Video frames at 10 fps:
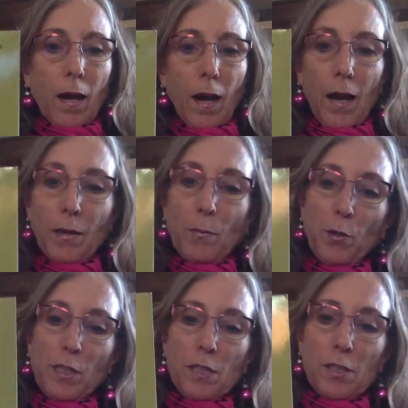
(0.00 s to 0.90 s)
I am
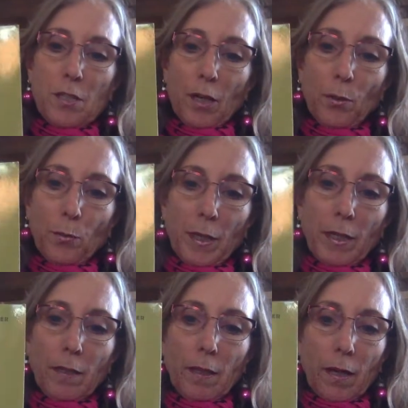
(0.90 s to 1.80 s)
going to start
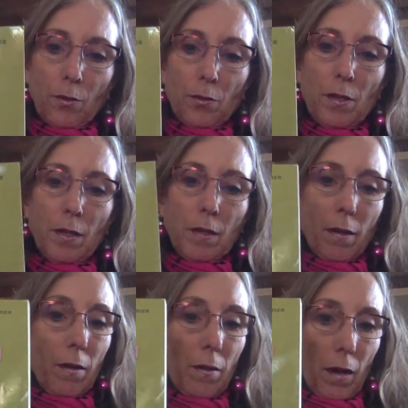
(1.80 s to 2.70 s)
reading aloud
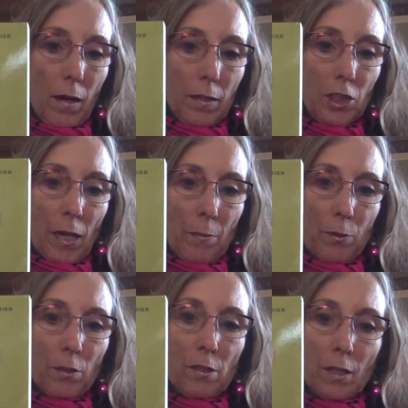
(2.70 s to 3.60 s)

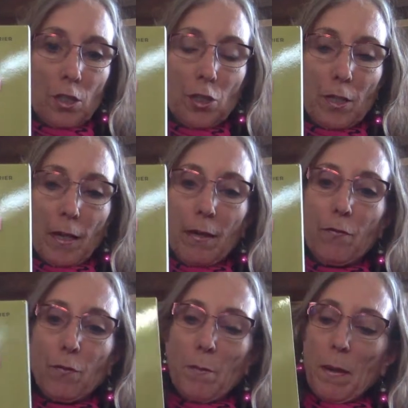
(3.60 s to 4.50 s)
chapters each day
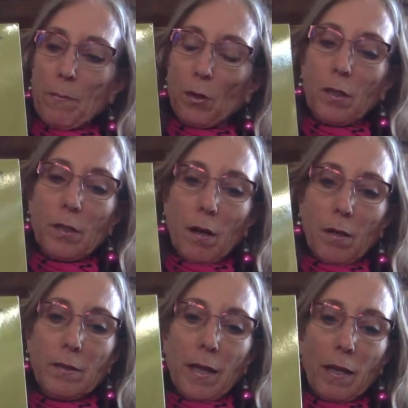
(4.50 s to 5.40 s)
from my book
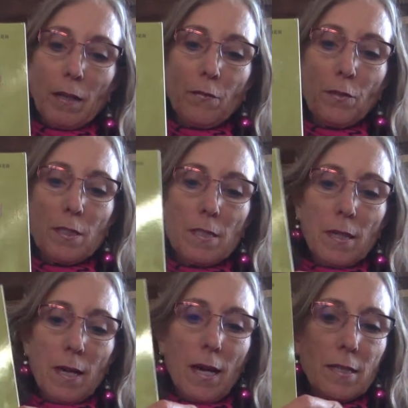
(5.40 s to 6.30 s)
called Elephants,
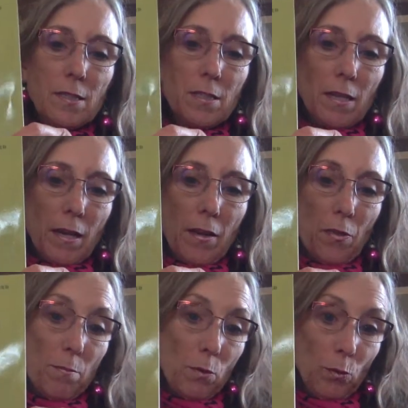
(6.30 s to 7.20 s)
Aunts, and
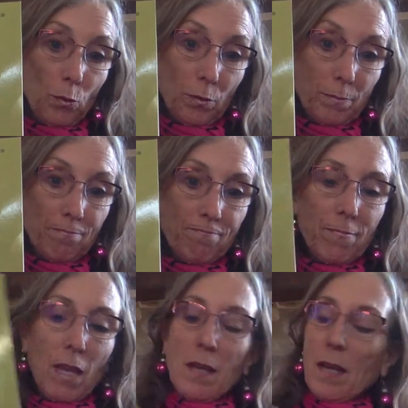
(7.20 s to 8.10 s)
the Moon.
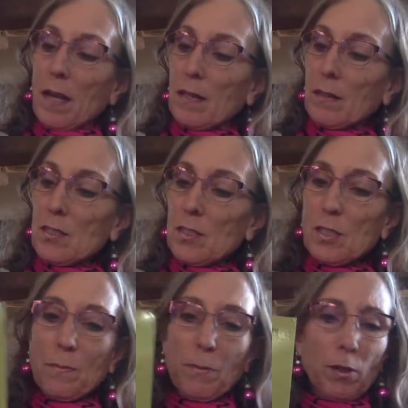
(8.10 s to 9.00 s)
And this is
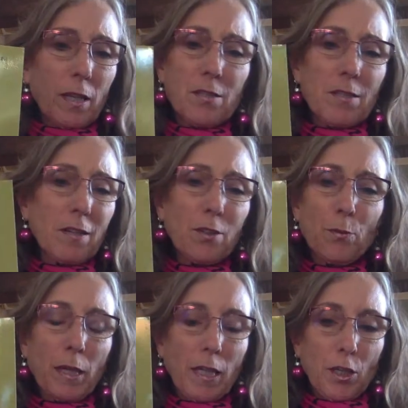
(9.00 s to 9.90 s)
a book I started
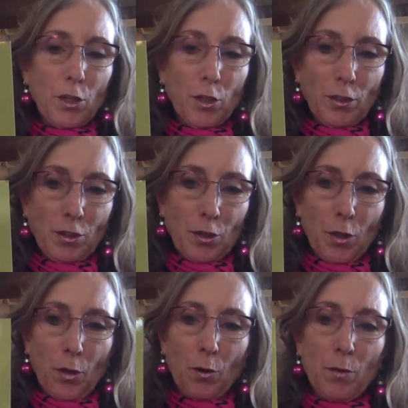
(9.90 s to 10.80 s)
writing years
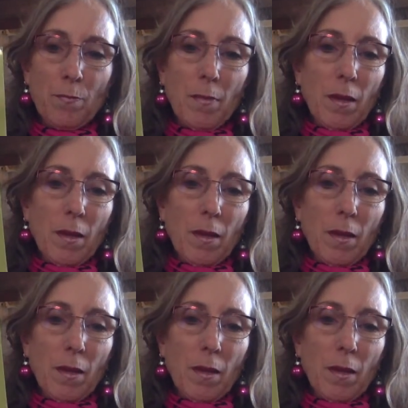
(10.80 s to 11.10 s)
ago,